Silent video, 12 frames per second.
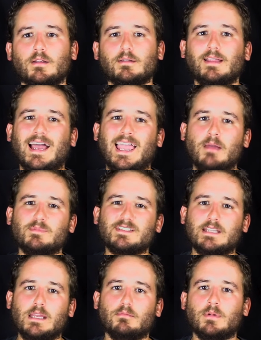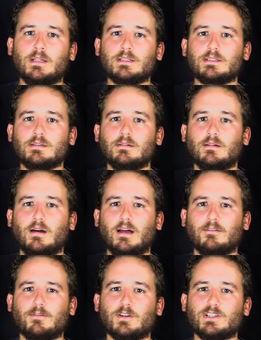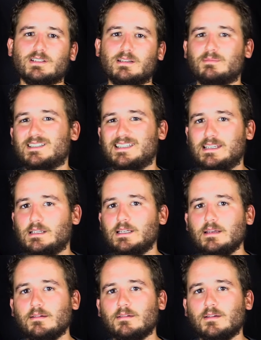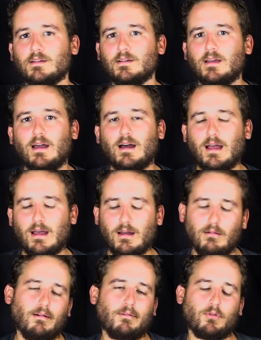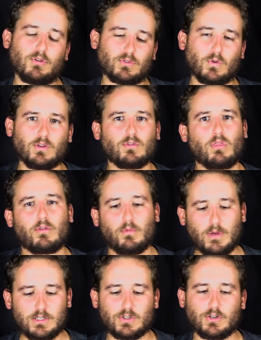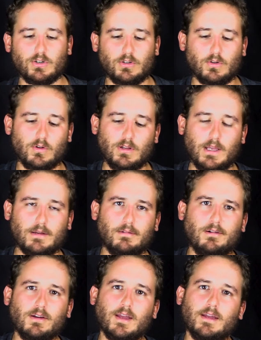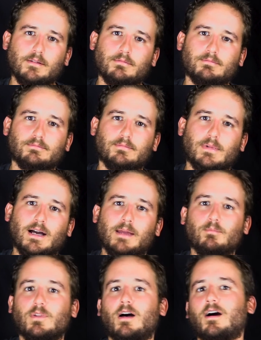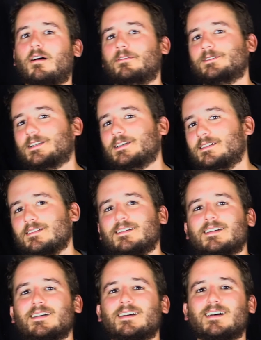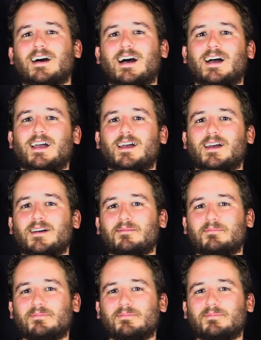The I am statements at first seemed silly. I was going through my journal and going like, okay, I am loved. I am